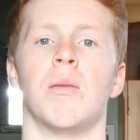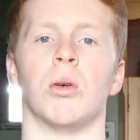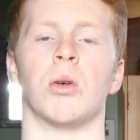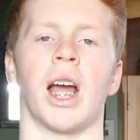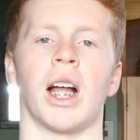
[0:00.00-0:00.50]

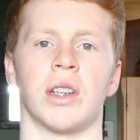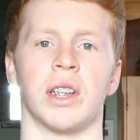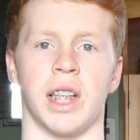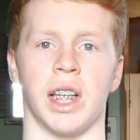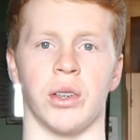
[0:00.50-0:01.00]
more
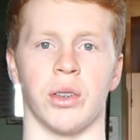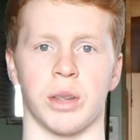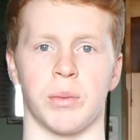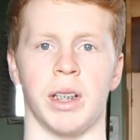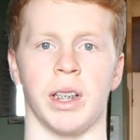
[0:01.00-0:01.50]
calories than you're
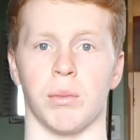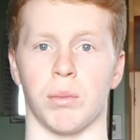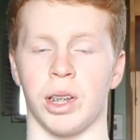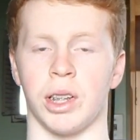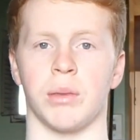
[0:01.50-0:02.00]
expending.
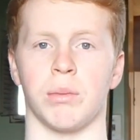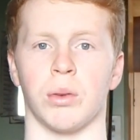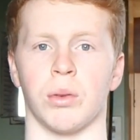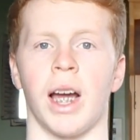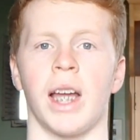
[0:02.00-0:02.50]
Pretty simple,
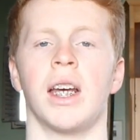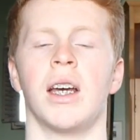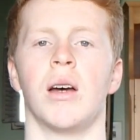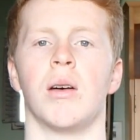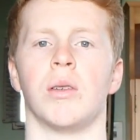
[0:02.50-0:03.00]
right?
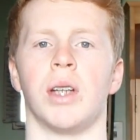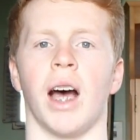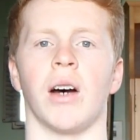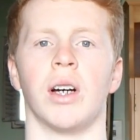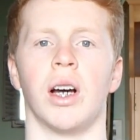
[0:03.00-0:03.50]

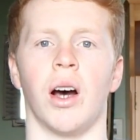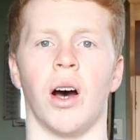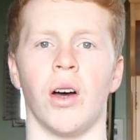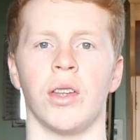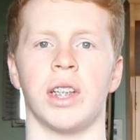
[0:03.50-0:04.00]
Now,
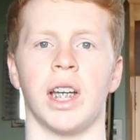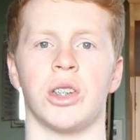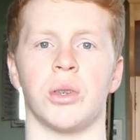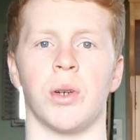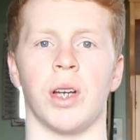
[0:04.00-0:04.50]
on the
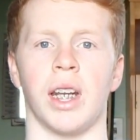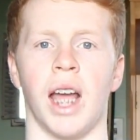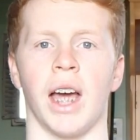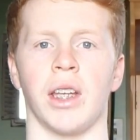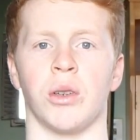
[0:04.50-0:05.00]
days you're working
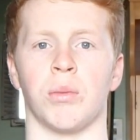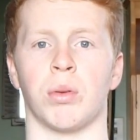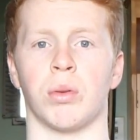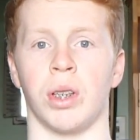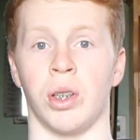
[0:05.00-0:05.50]
out,
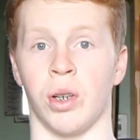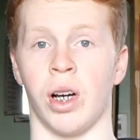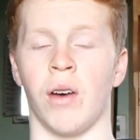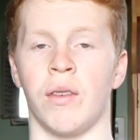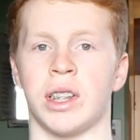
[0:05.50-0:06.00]
you're
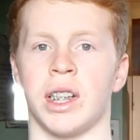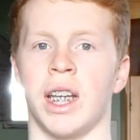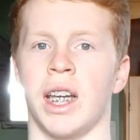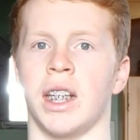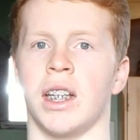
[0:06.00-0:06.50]
obviously
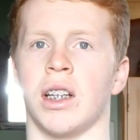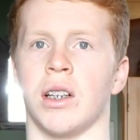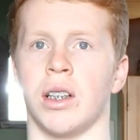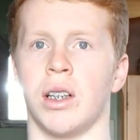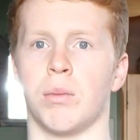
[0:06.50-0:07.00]
eating in
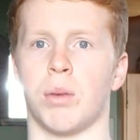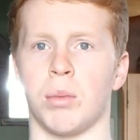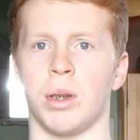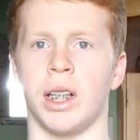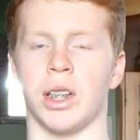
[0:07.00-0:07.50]

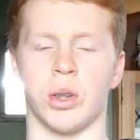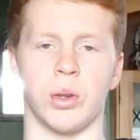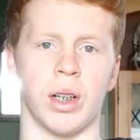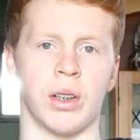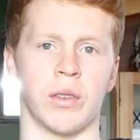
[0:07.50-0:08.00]
probably a
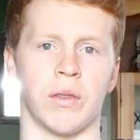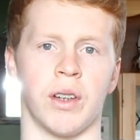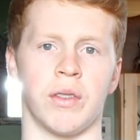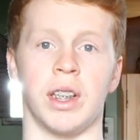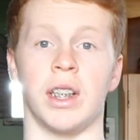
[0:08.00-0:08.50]

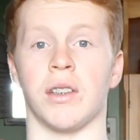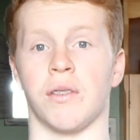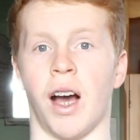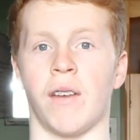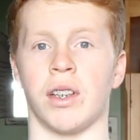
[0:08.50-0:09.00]
250 to
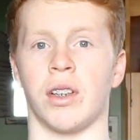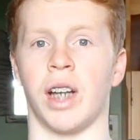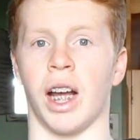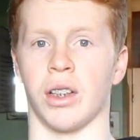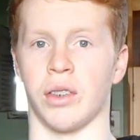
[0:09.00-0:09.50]
500
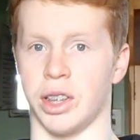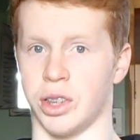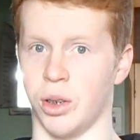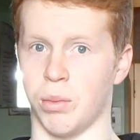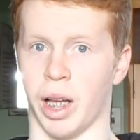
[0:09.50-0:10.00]
calorie
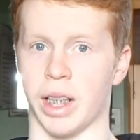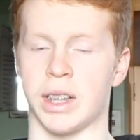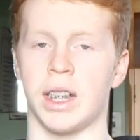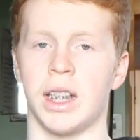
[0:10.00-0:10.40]
surplus.